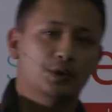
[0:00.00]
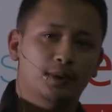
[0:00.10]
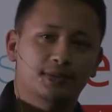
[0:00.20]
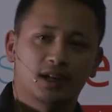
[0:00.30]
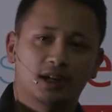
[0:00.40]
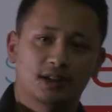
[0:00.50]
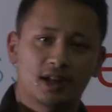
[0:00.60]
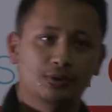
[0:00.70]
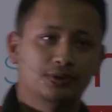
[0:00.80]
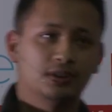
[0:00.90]
your website
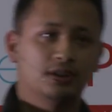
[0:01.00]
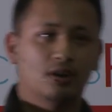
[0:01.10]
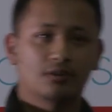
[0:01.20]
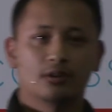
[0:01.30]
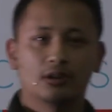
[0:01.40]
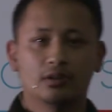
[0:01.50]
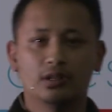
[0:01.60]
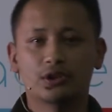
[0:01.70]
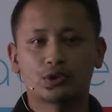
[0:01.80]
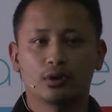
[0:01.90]
and you see other
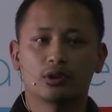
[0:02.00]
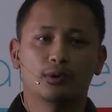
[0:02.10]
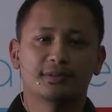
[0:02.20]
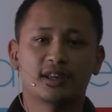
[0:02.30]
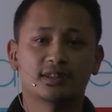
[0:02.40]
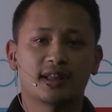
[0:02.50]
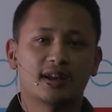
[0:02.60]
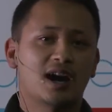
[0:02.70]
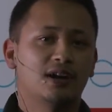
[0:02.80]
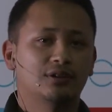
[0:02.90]
links to other websites that
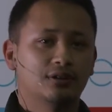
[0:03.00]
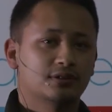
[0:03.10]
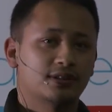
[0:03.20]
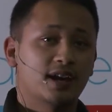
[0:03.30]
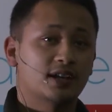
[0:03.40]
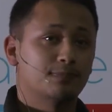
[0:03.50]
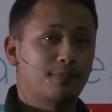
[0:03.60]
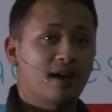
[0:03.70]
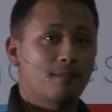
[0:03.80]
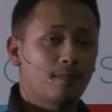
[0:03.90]
aren't yours, that are
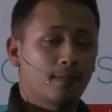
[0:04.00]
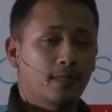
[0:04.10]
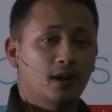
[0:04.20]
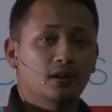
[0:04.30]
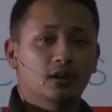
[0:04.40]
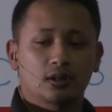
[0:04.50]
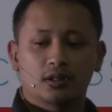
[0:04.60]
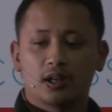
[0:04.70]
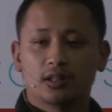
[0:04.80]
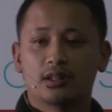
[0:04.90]
spam.
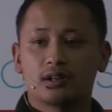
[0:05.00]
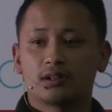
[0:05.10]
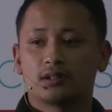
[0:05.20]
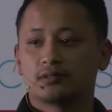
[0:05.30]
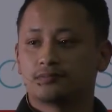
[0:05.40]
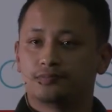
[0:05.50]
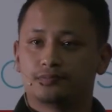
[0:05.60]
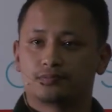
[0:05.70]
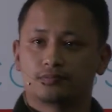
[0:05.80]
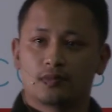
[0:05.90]
And the
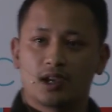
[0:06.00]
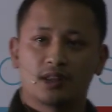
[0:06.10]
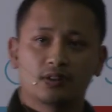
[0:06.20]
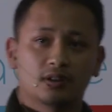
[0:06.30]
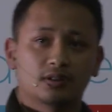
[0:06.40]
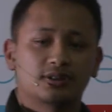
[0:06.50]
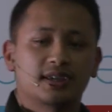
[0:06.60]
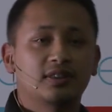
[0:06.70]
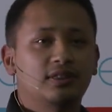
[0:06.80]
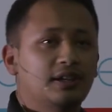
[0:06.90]

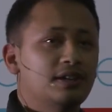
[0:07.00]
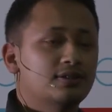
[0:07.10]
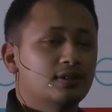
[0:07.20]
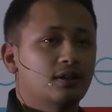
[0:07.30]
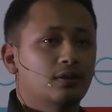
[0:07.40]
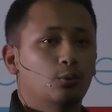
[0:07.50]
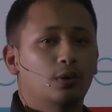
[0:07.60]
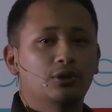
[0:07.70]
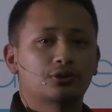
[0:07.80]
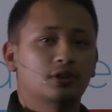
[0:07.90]
second thing is,
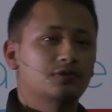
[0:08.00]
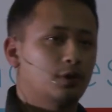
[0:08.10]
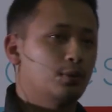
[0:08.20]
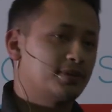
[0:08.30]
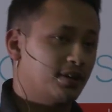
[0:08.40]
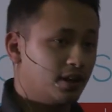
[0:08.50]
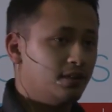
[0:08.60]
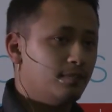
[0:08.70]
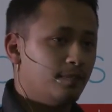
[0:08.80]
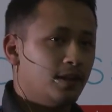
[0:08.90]
when you search for a website again,